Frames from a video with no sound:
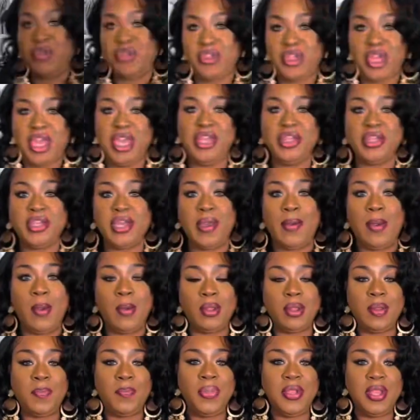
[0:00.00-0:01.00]
change up. I'm
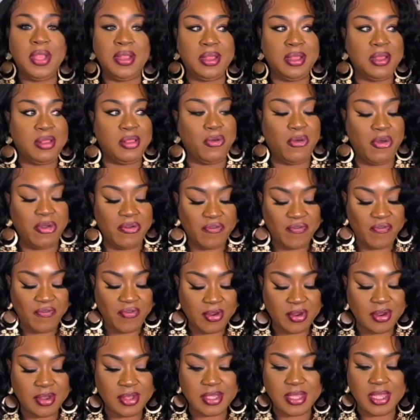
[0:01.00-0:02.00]
gonna put this on
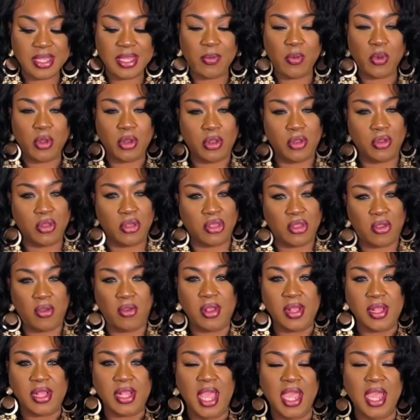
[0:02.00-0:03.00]
first and then we're gonna do the skirt
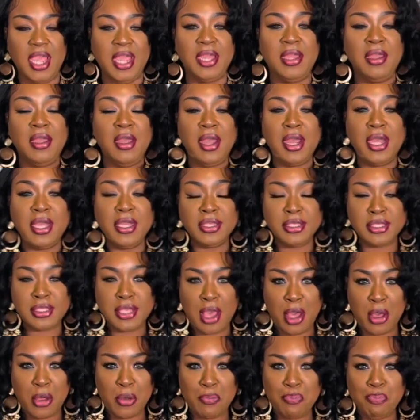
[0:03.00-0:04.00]
second.
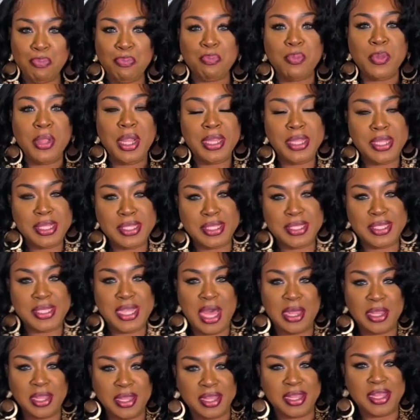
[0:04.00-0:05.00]
So this is
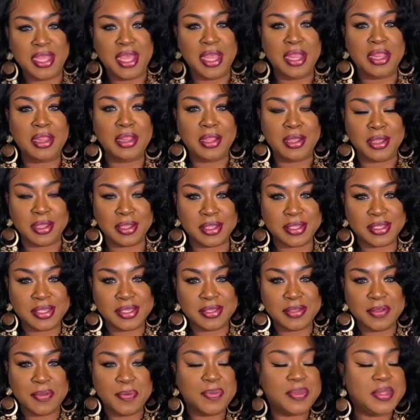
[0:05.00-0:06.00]
how the set looks.
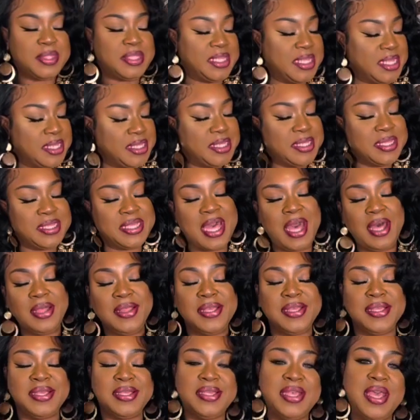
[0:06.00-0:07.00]
This is how the
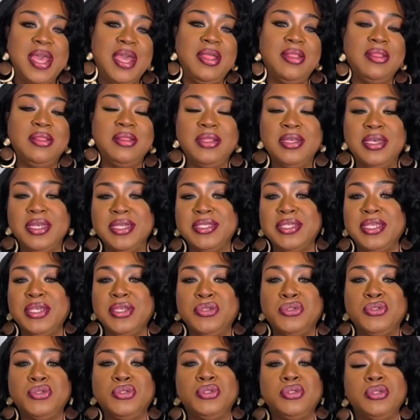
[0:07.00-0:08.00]
set looks. It's
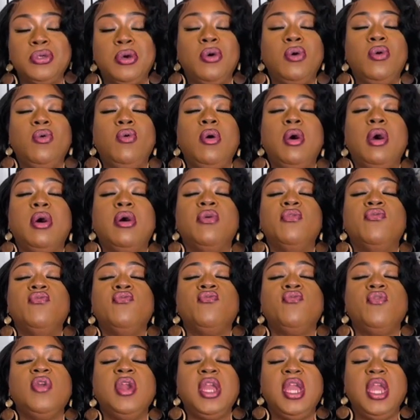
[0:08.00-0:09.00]
so
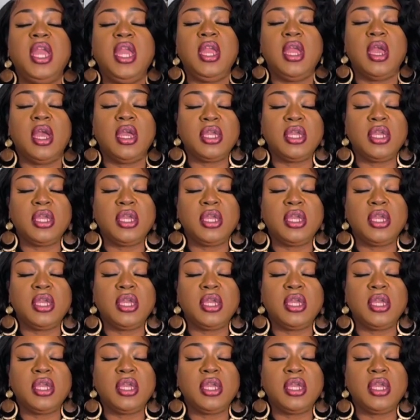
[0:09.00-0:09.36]
freaking